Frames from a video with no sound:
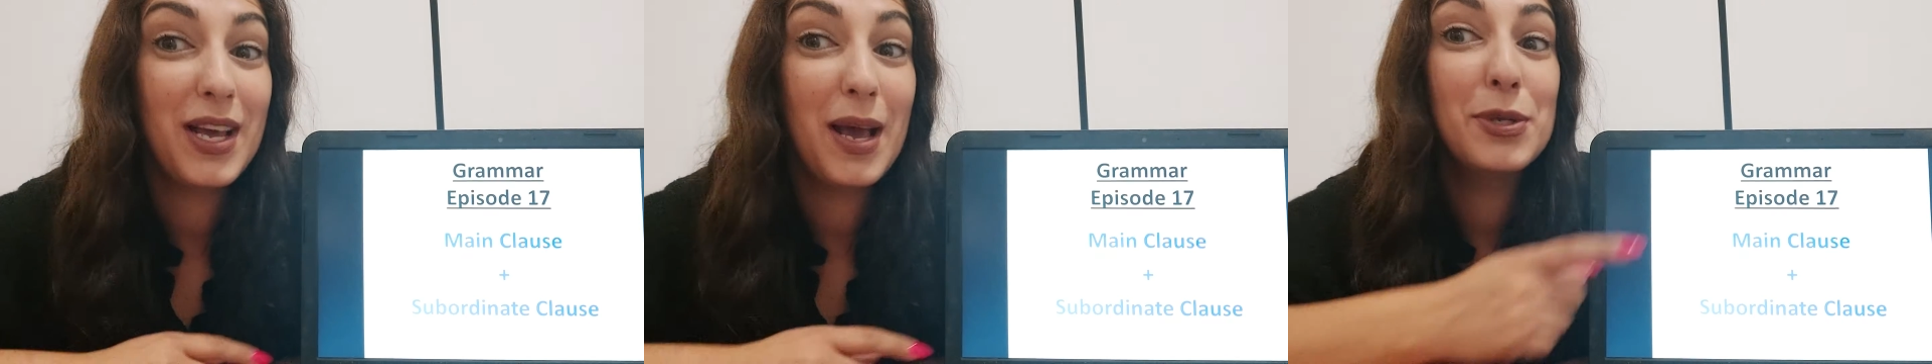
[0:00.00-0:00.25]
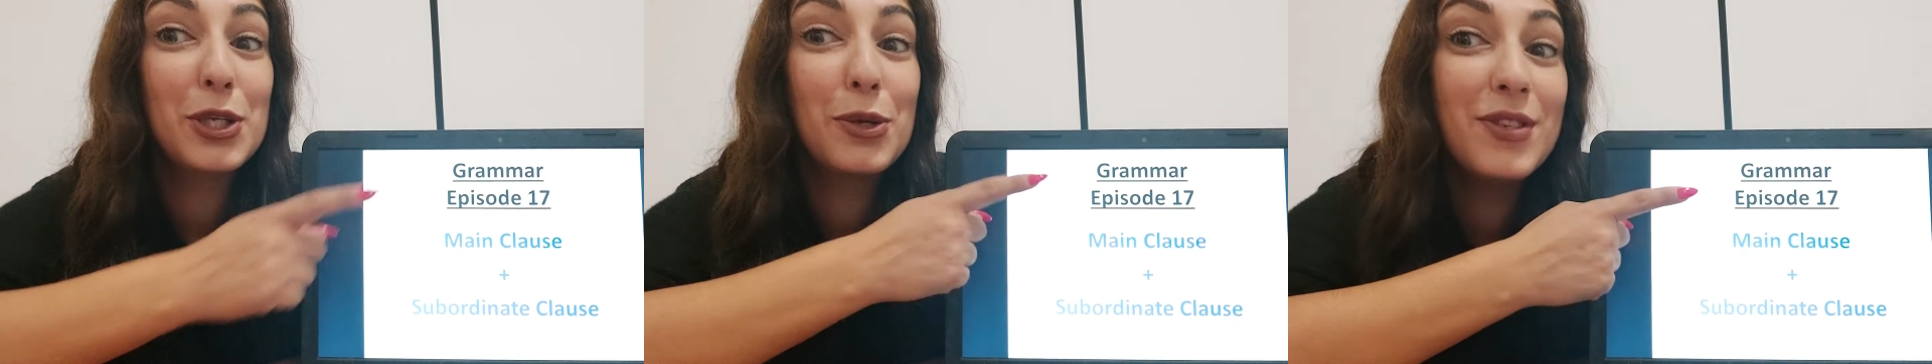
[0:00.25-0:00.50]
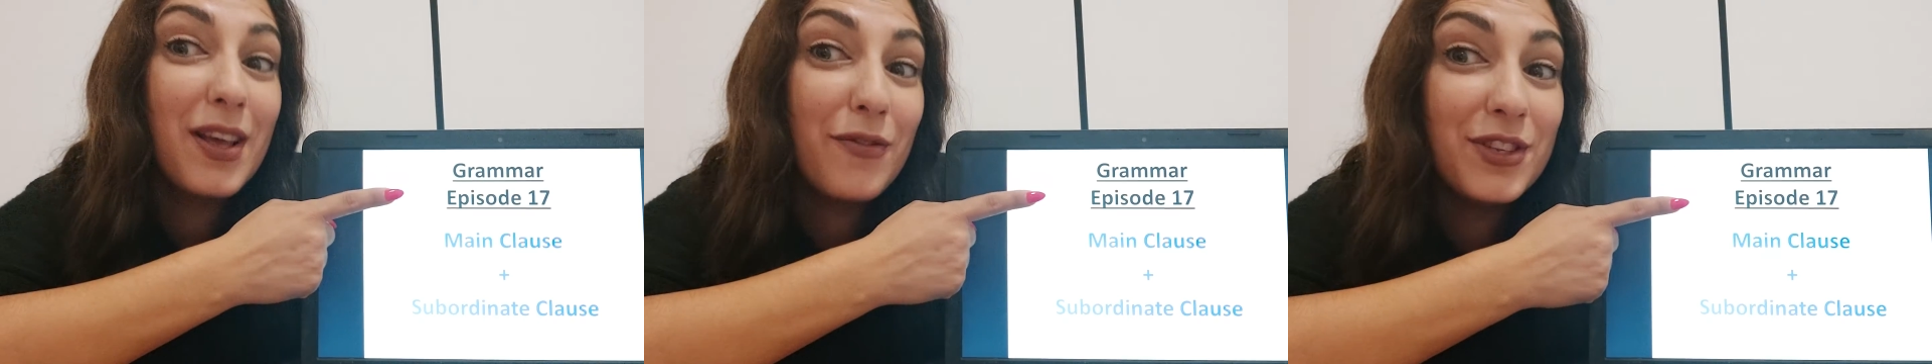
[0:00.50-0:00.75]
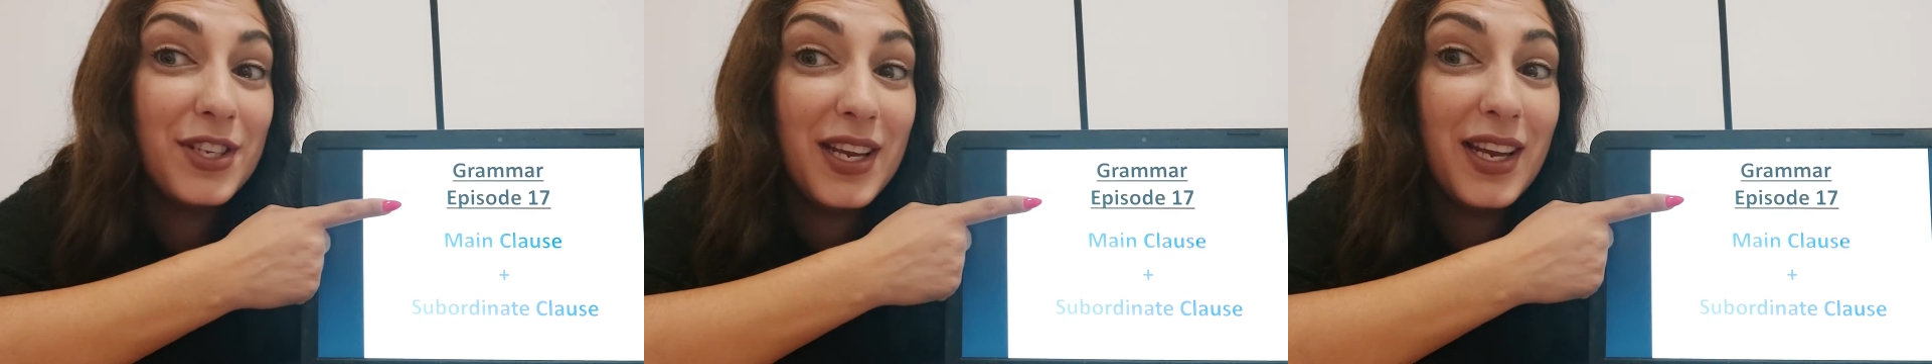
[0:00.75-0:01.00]
episode
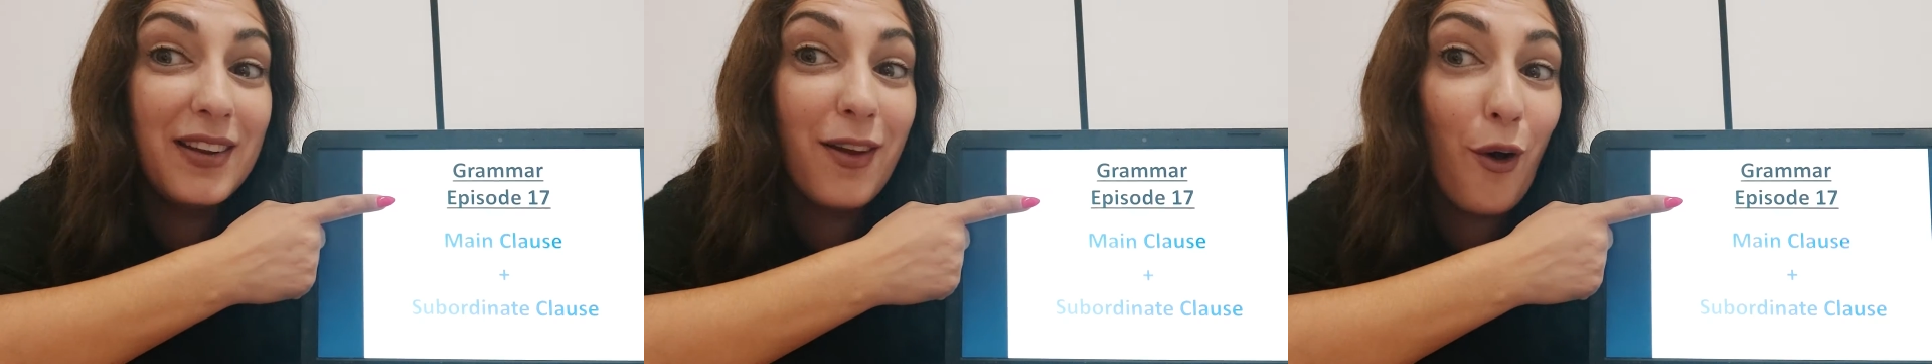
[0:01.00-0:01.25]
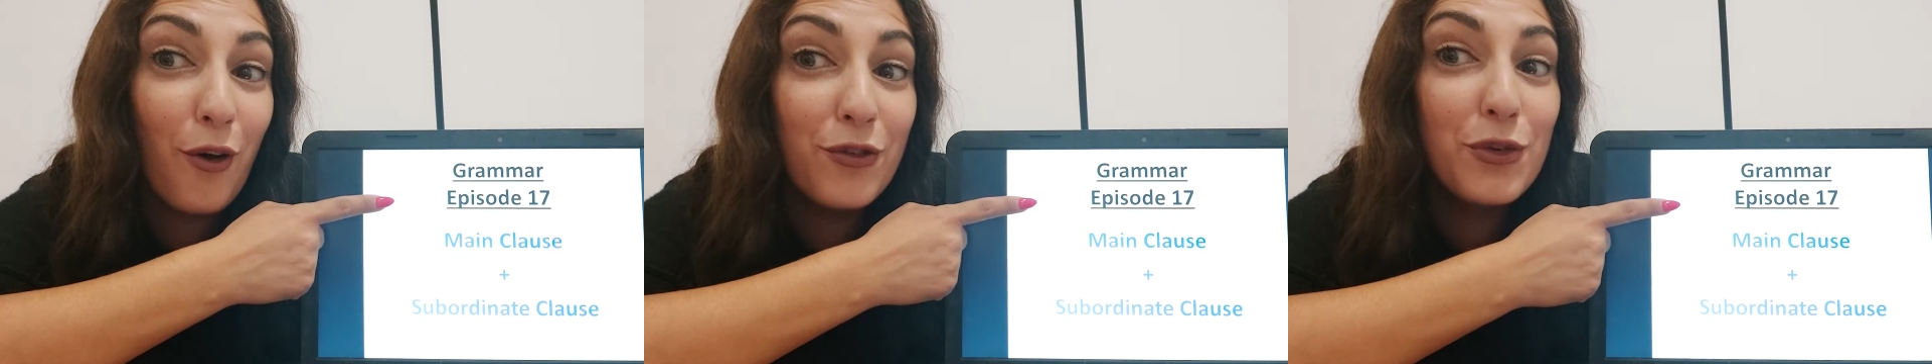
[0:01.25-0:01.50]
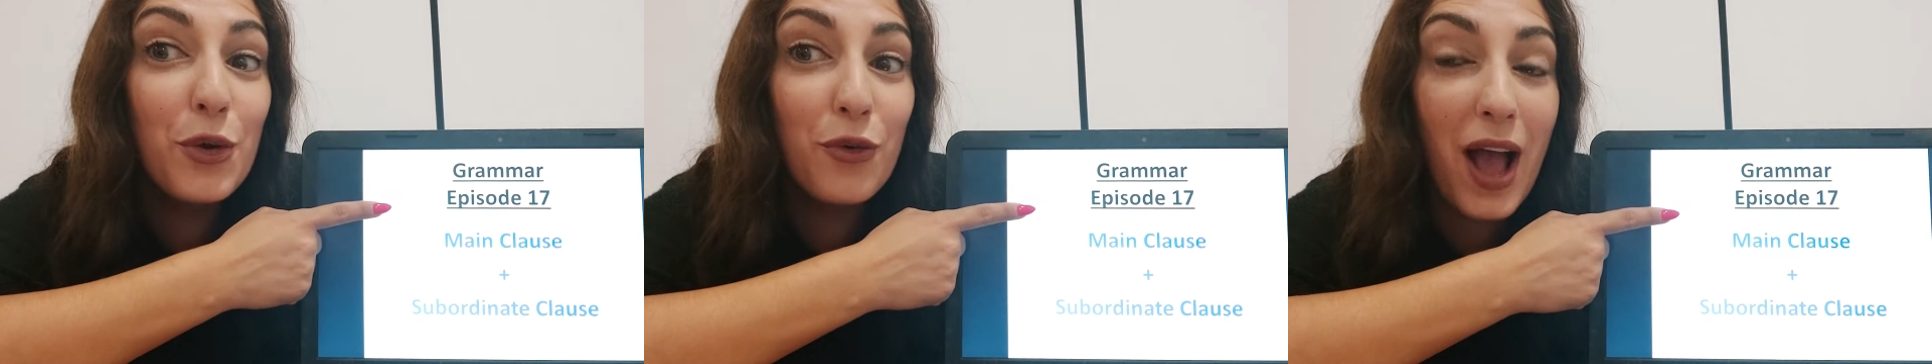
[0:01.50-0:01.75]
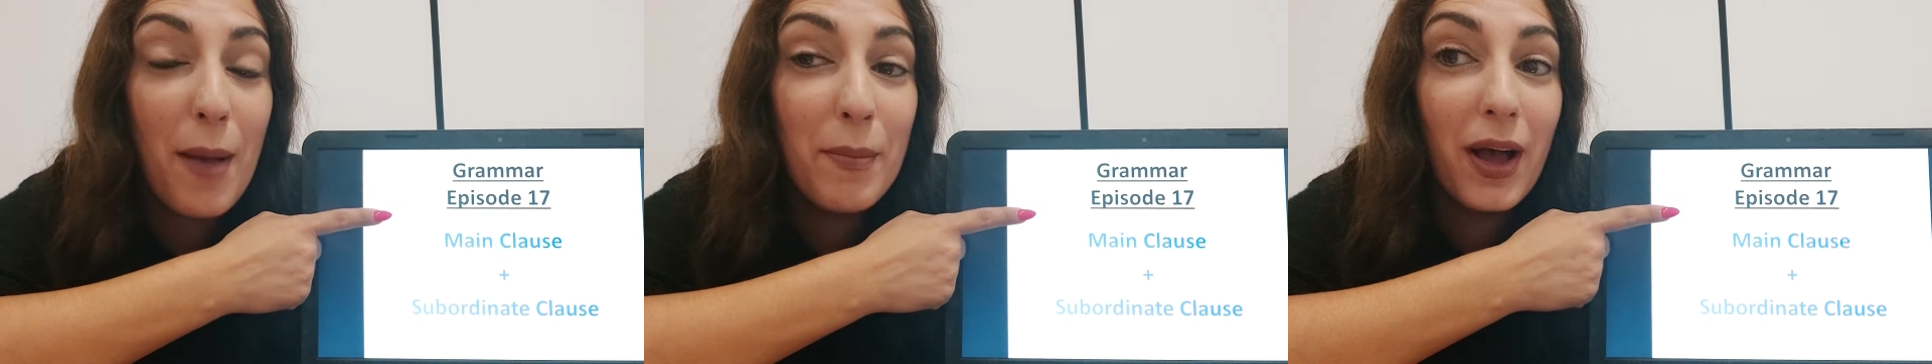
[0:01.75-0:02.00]
17 of
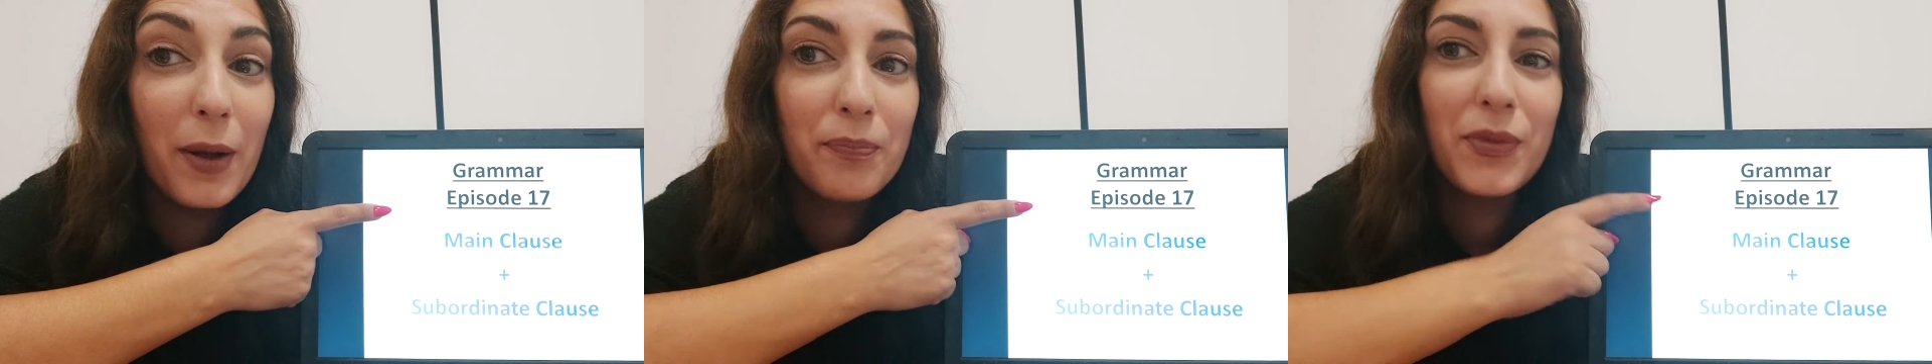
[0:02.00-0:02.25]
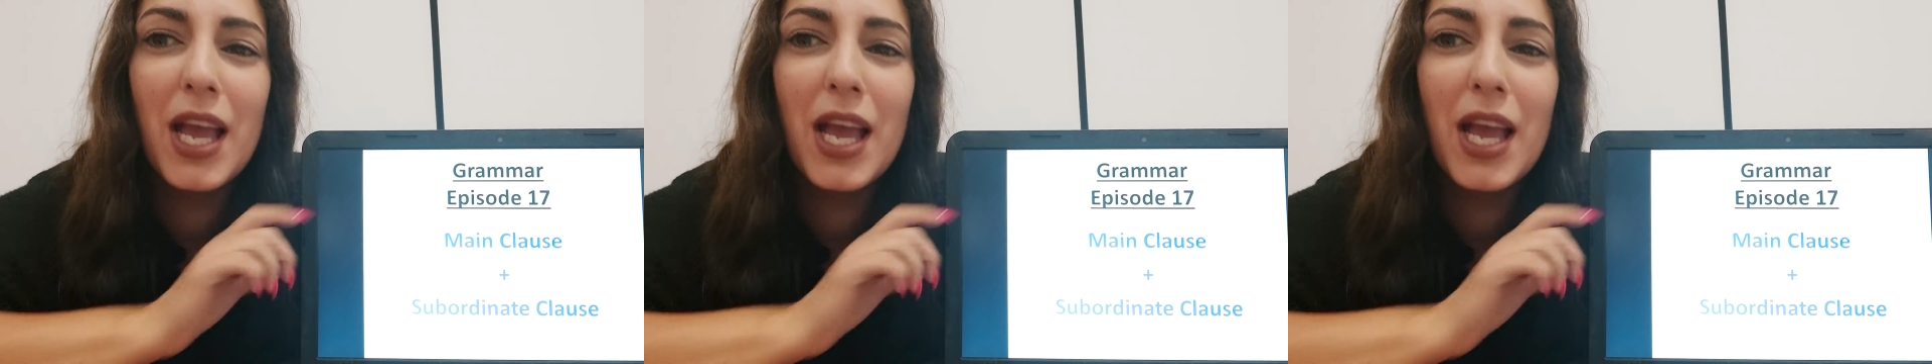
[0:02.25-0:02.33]
Grammar.